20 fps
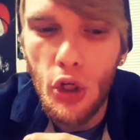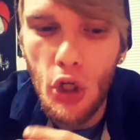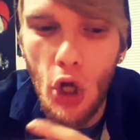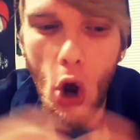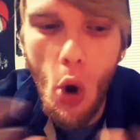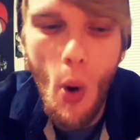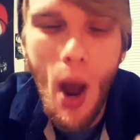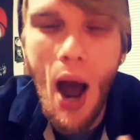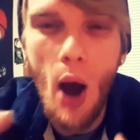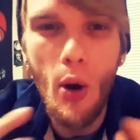
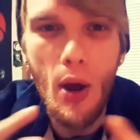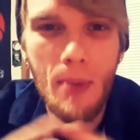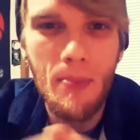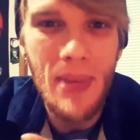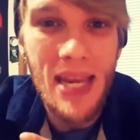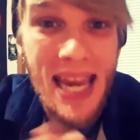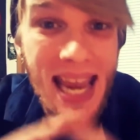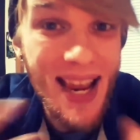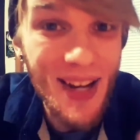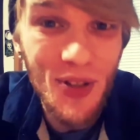go out
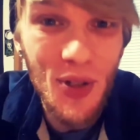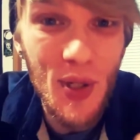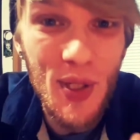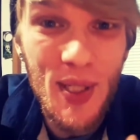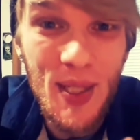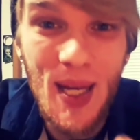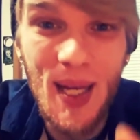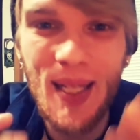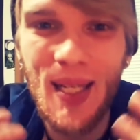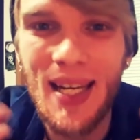and be
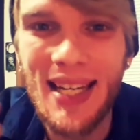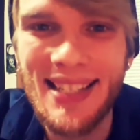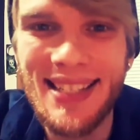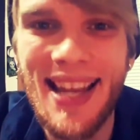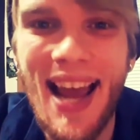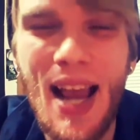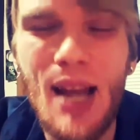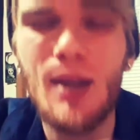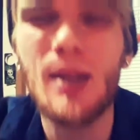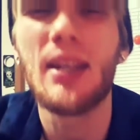interested and
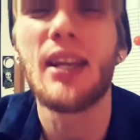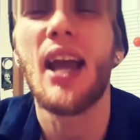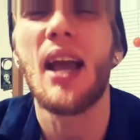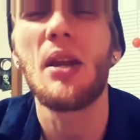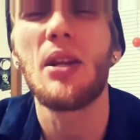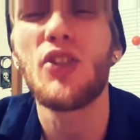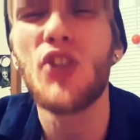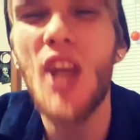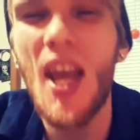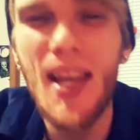excited to
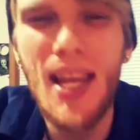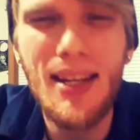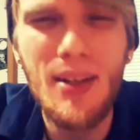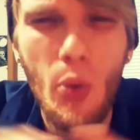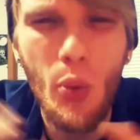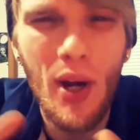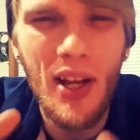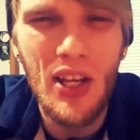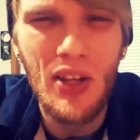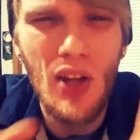kind of check
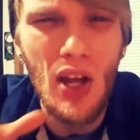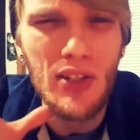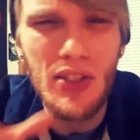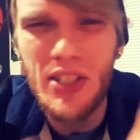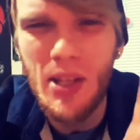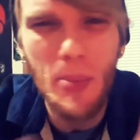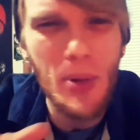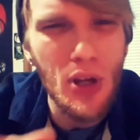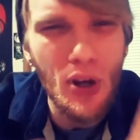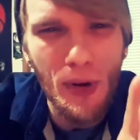into what
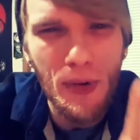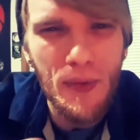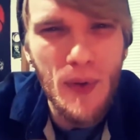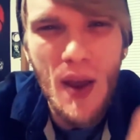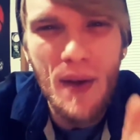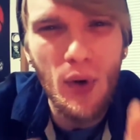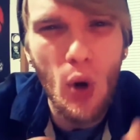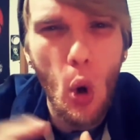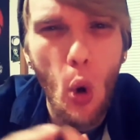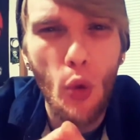some of your
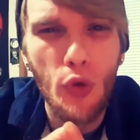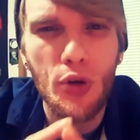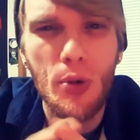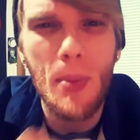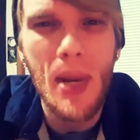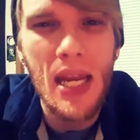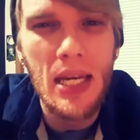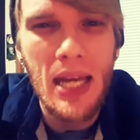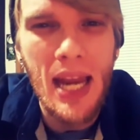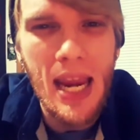favorite
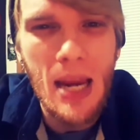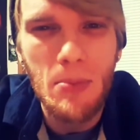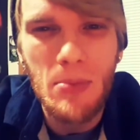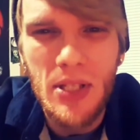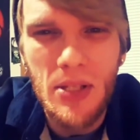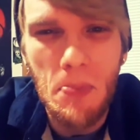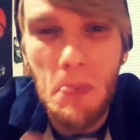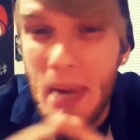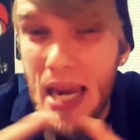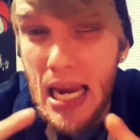Ultraman
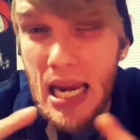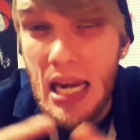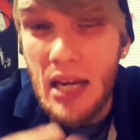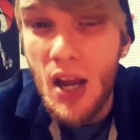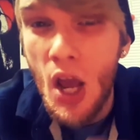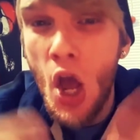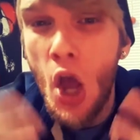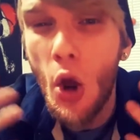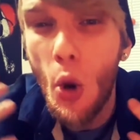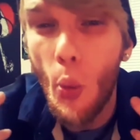names
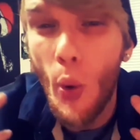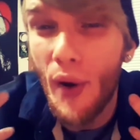mean,